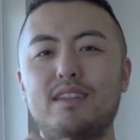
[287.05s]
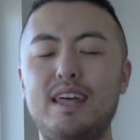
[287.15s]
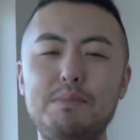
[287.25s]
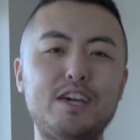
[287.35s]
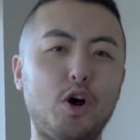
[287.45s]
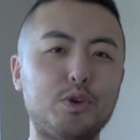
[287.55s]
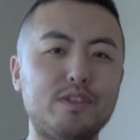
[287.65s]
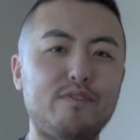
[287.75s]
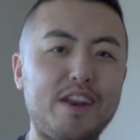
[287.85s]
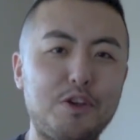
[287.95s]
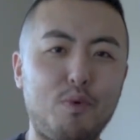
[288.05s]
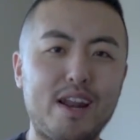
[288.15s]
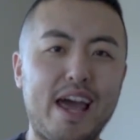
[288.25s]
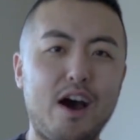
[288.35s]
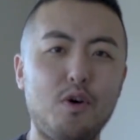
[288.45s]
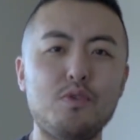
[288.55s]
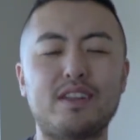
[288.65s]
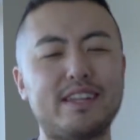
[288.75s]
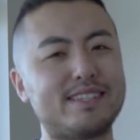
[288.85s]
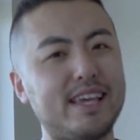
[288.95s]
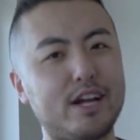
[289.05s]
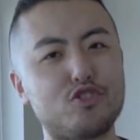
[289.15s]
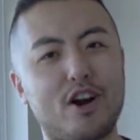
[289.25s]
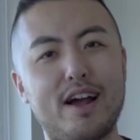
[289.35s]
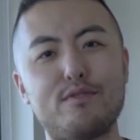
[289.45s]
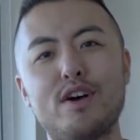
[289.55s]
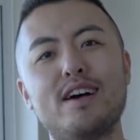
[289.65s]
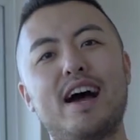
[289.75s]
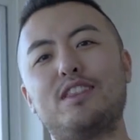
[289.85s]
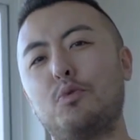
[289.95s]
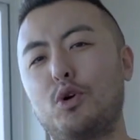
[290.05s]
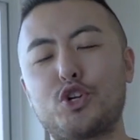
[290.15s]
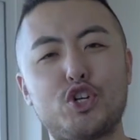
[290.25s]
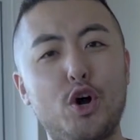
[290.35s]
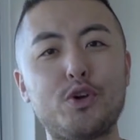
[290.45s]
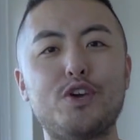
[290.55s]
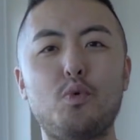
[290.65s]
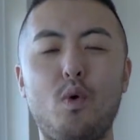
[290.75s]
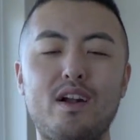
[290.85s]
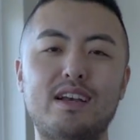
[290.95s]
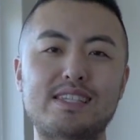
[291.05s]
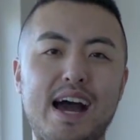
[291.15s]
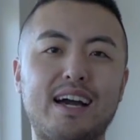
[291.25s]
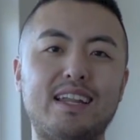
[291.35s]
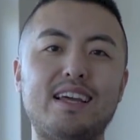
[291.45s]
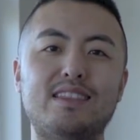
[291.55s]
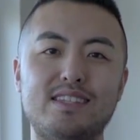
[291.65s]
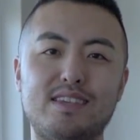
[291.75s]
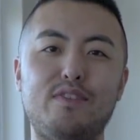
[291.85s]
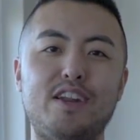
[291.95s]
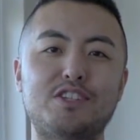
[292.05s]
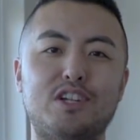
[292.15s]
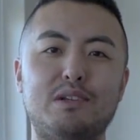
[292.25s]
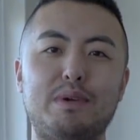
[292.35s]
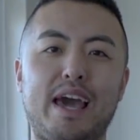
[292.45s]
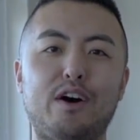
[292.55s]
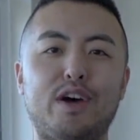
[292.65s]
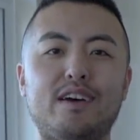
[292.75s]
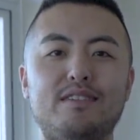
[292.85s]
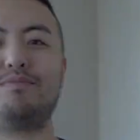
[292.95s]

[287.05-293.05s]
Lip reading: Let me go to the venue right now. Let's take a drive, and then we'll show you where exactly this event is gonna be held at.